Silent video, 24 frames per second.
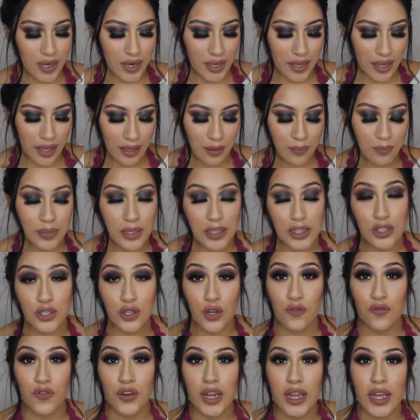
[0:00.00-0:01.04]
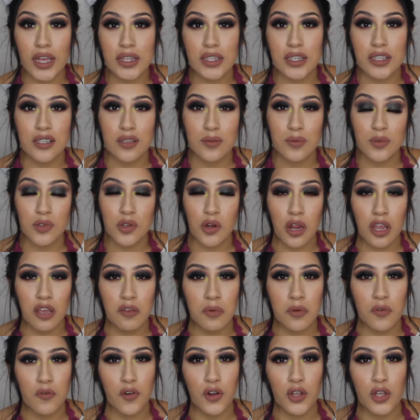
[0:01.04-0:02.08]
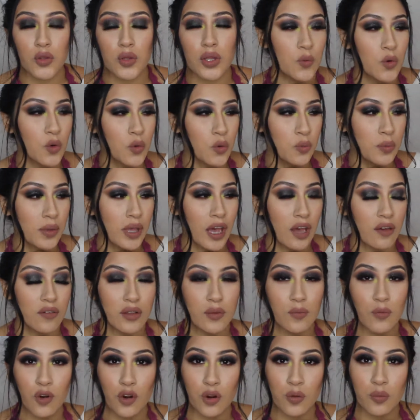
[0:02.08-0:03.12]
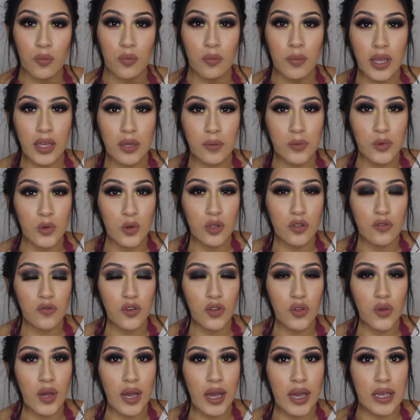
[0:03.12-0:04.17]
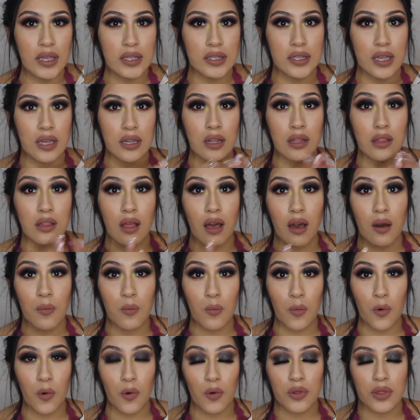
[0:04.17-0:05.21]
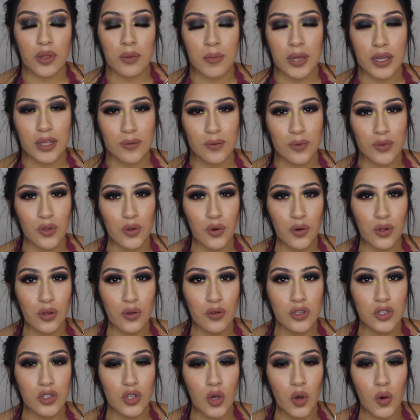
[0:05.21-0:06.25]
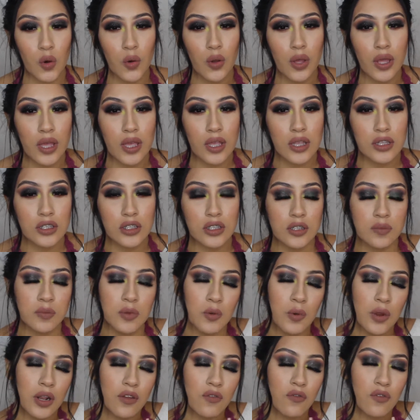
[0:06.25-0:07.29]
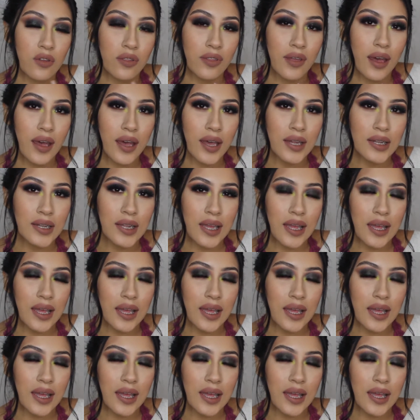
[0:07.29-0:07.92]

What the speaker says: Again, please don't forget to subscribe before you. We will be having more makeup tutorials for you guys, and a lot more than makeup tutorials, so just be ready for that.